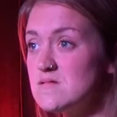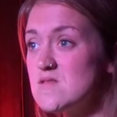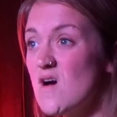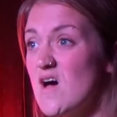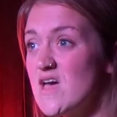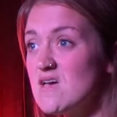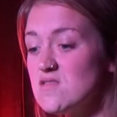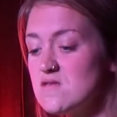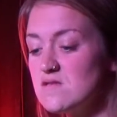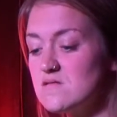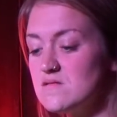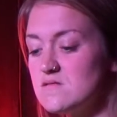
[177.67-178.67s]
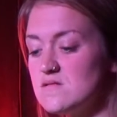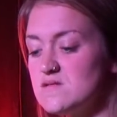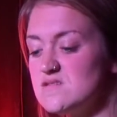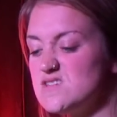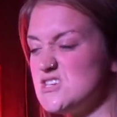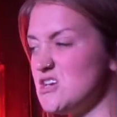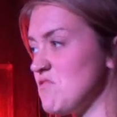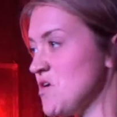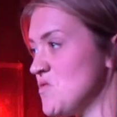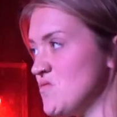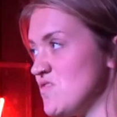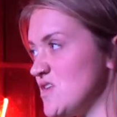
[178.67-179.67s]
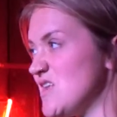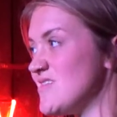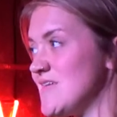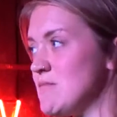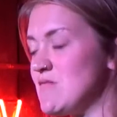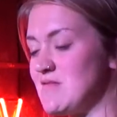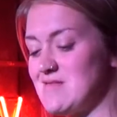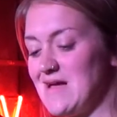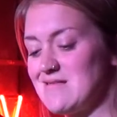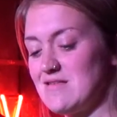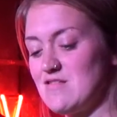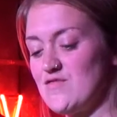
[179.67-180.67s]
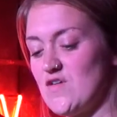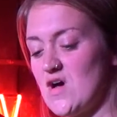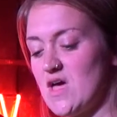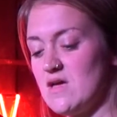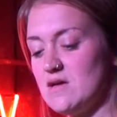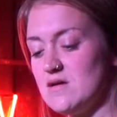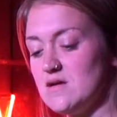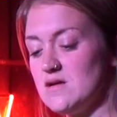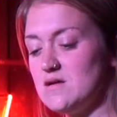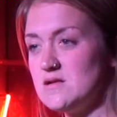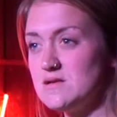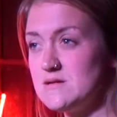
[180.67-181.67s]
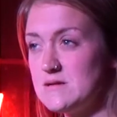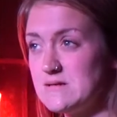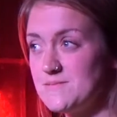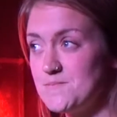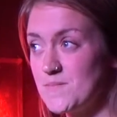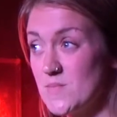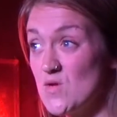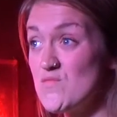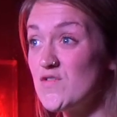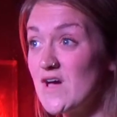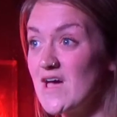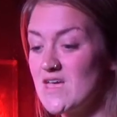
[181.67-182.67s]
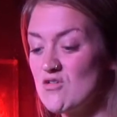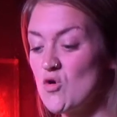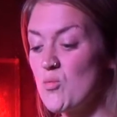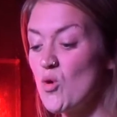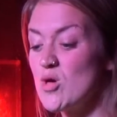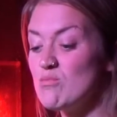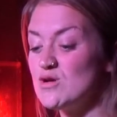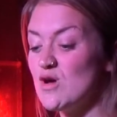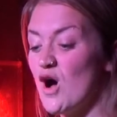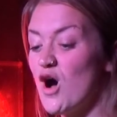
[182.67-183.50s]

Tired? She groans, and it seems to satisfy. Don't forget your appointment at